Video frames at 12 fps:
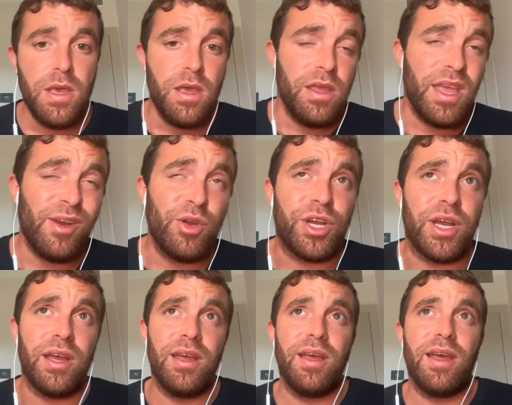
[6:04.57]
Yeah, look,
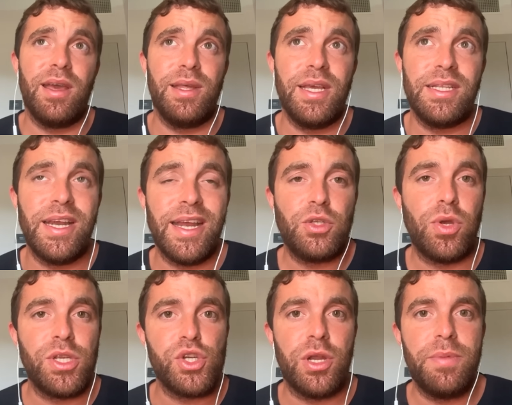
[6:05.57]
I think the next one
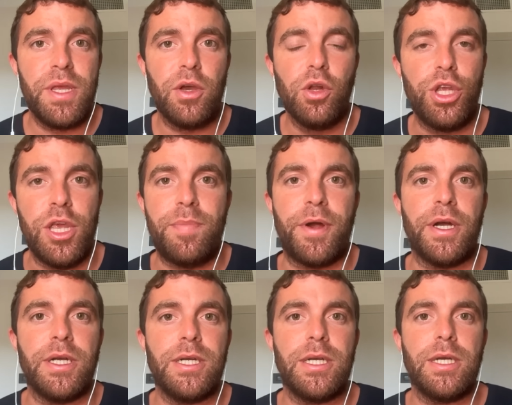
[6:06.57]
is going to be a goalkeeper.
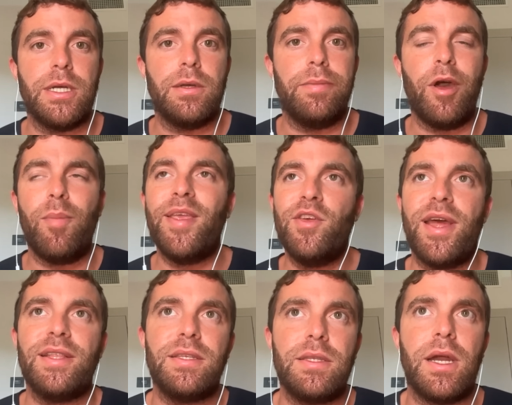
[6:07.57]
Now Man
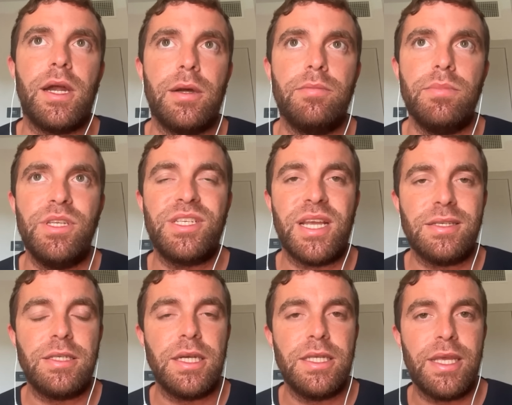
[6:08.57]
United are
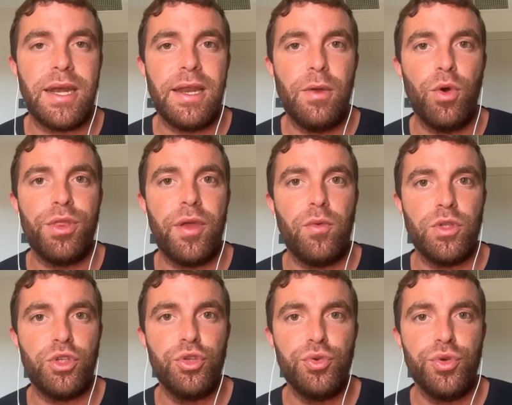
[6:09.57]
discussing internally what they want
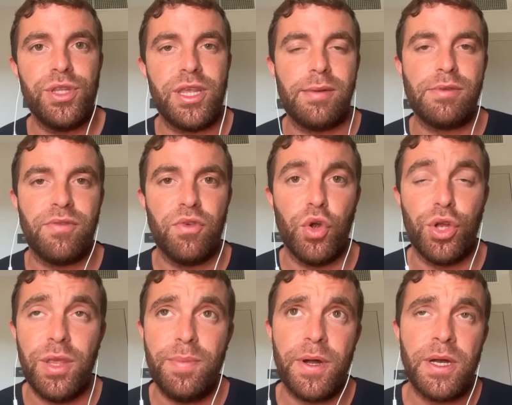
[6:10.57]
to do in terms of
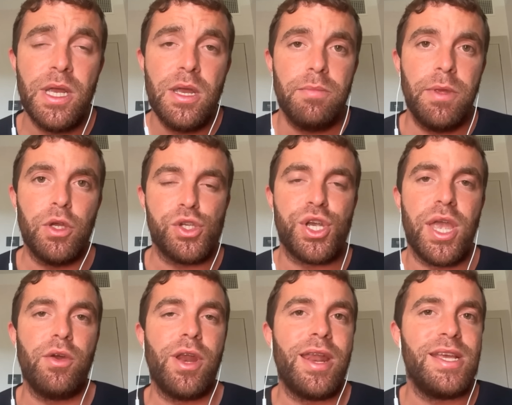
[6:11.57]
goalkeeper, because, okay,
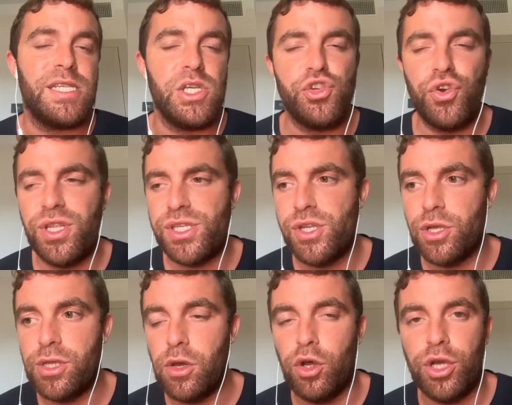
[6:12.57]
Onana is injured, it's not a
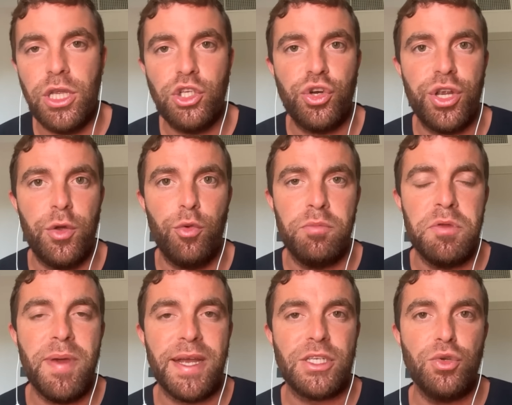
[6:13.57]
long injury, he will be
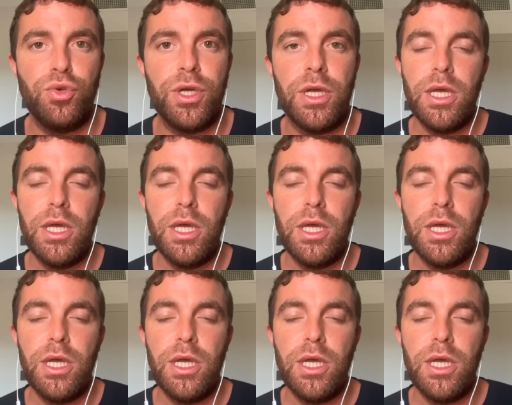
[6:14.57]
back soon,